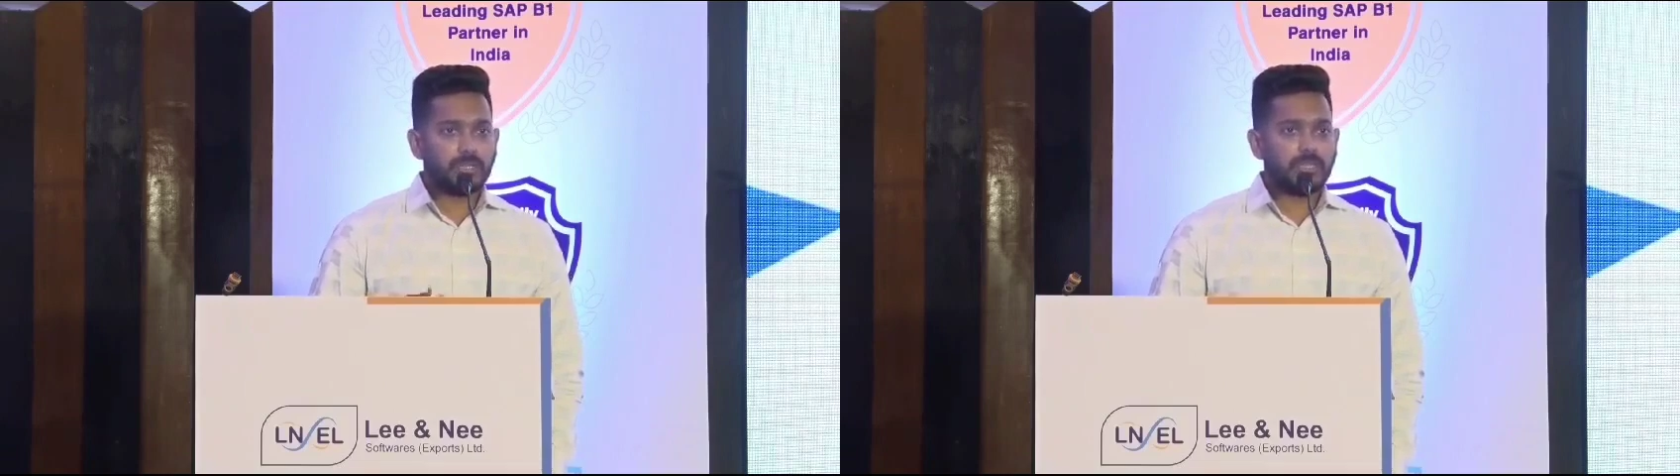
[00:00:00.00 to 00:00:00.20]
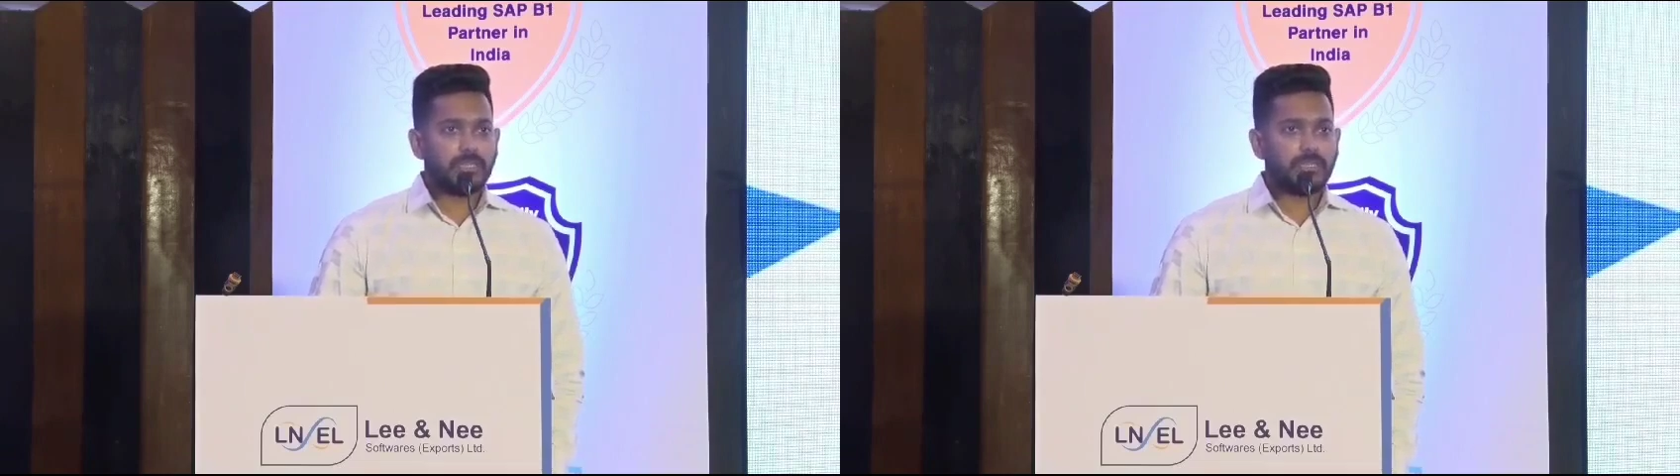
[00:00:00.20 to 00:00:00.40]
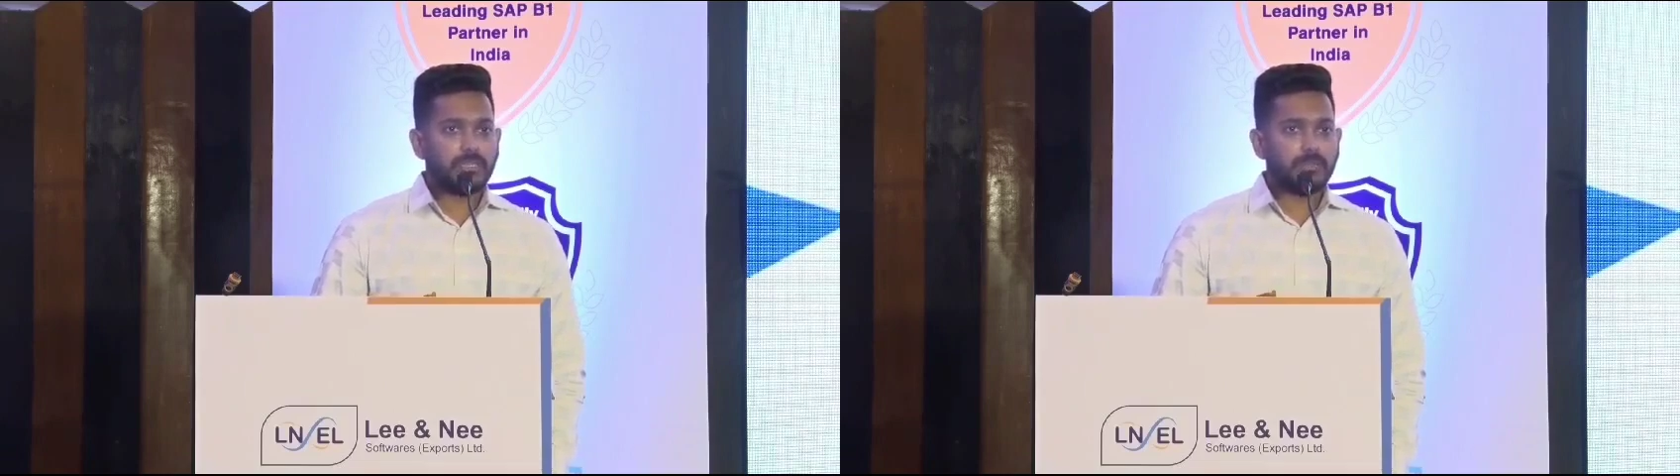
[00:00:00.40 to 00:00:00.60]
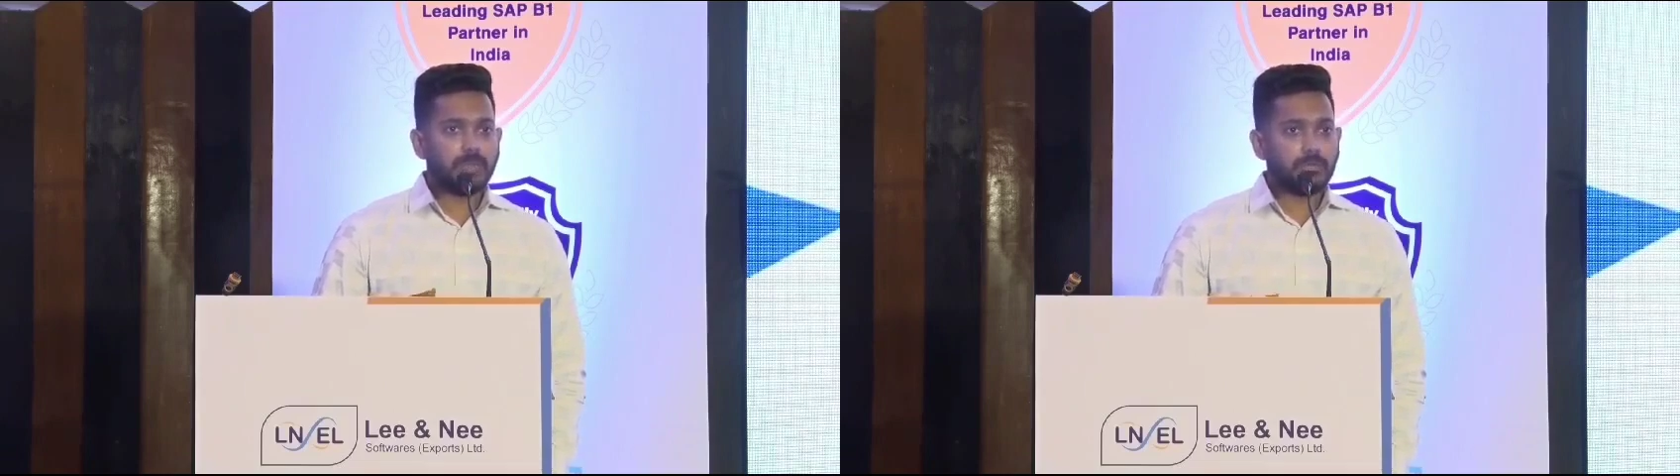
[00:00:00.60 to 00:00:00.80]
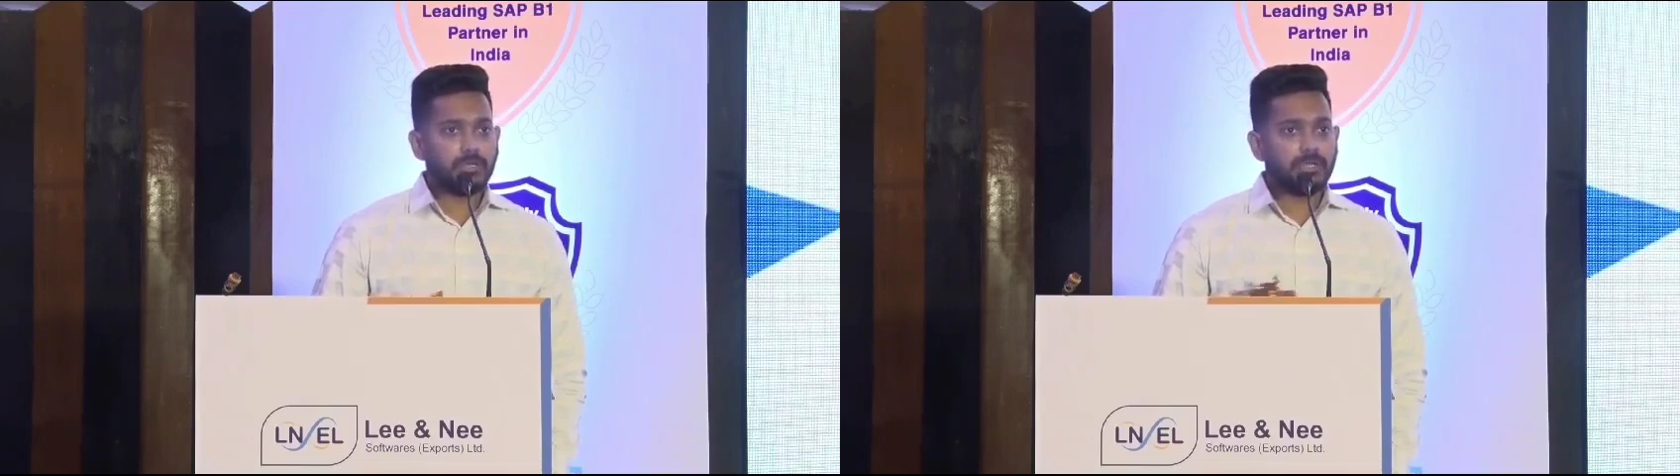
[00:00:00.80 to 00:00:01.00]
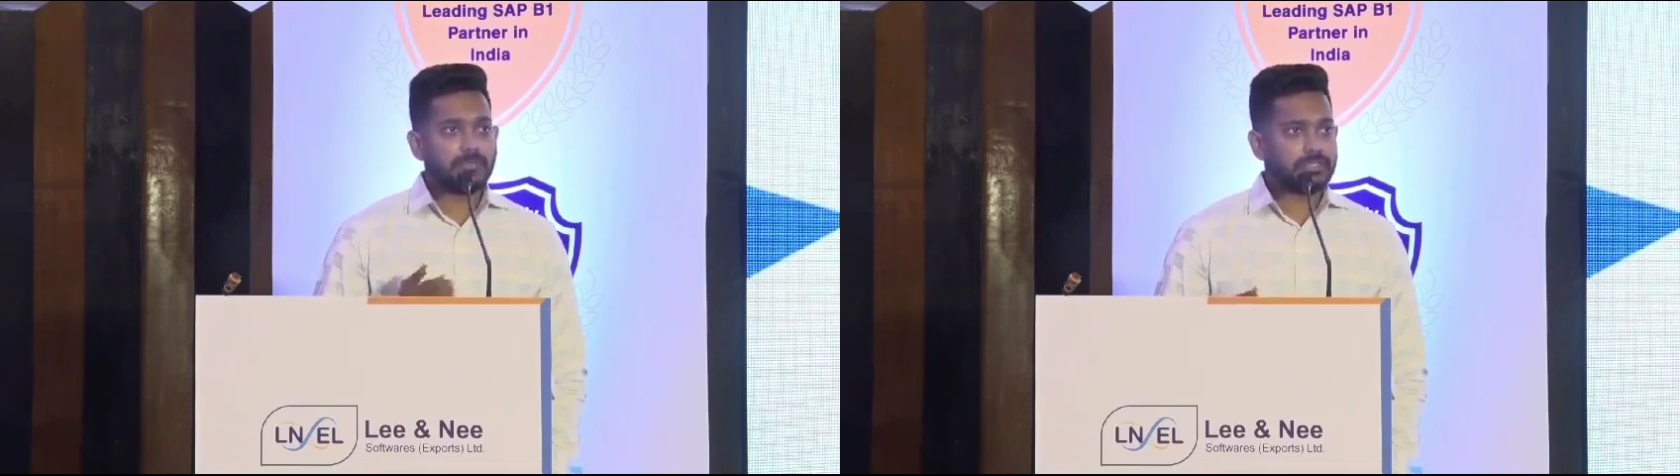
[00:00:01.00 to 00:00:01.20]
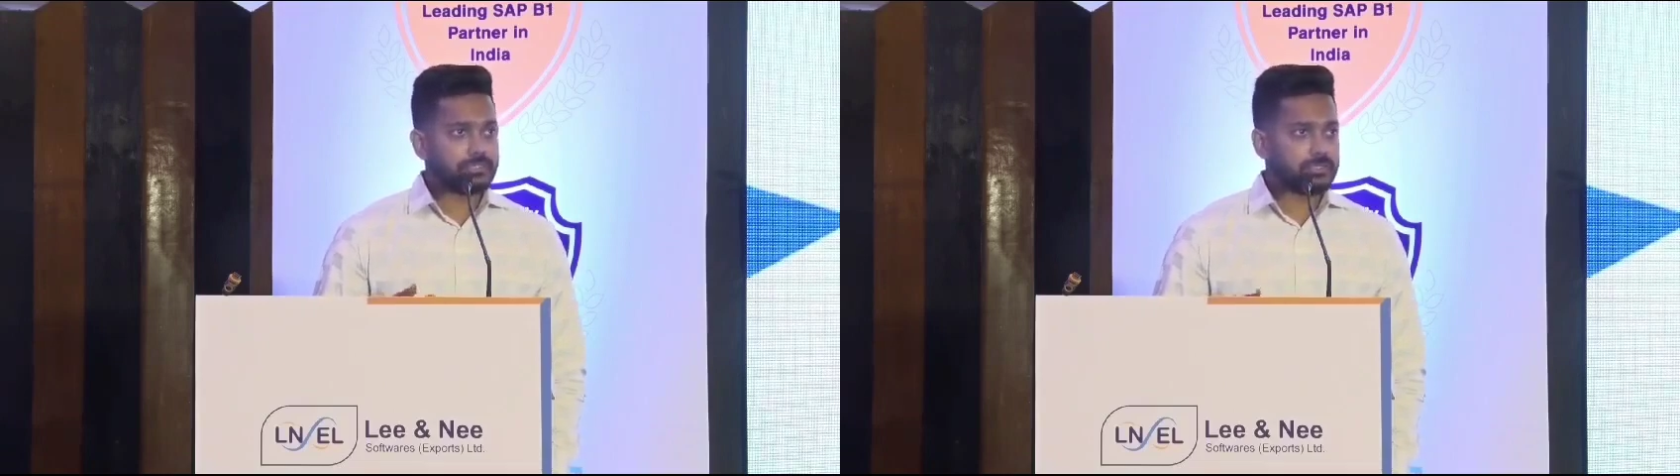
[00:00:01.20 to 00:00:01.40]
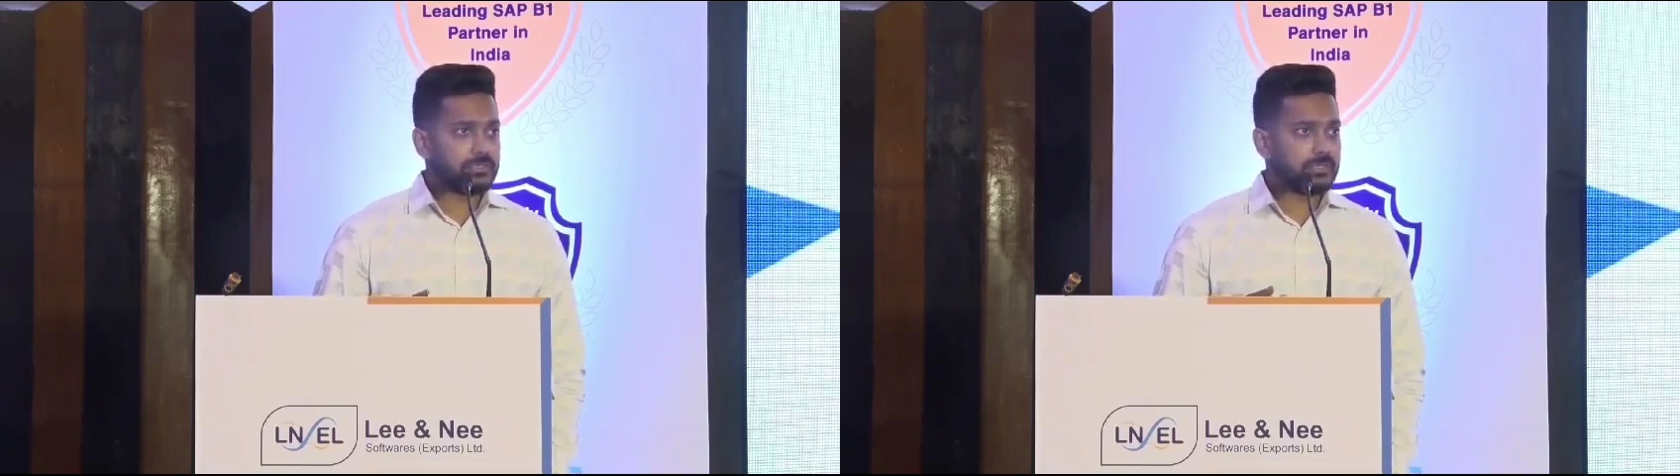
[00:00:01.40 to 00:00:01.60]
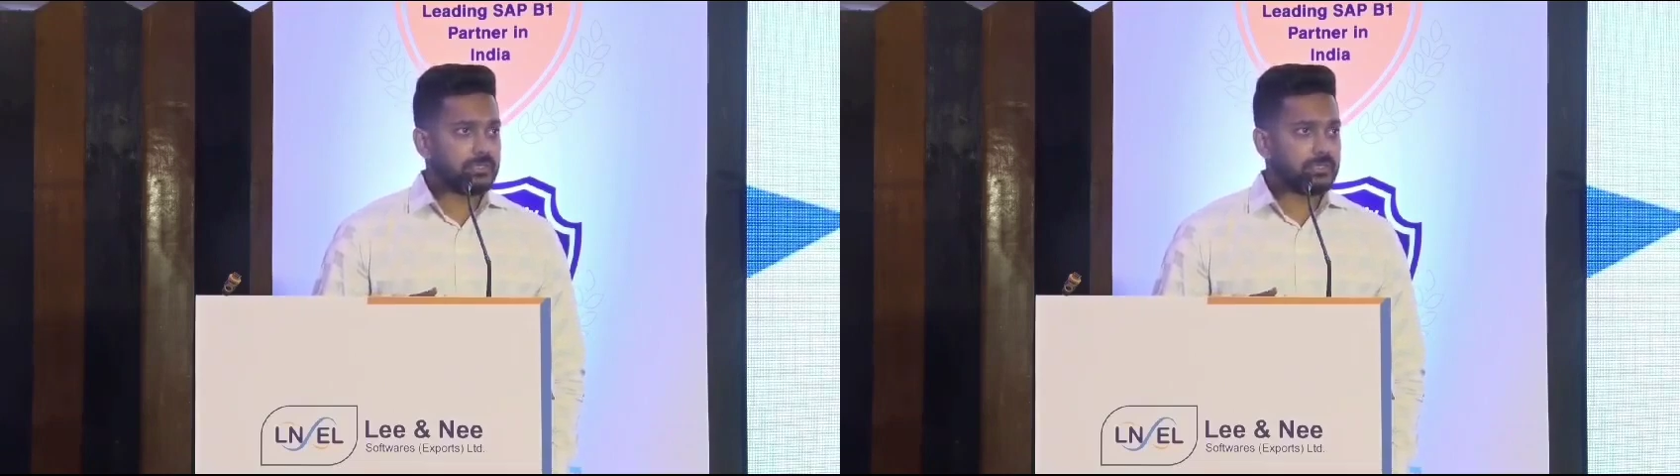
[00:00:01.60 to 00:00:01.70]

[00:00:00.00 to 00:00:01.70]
any manual intervention.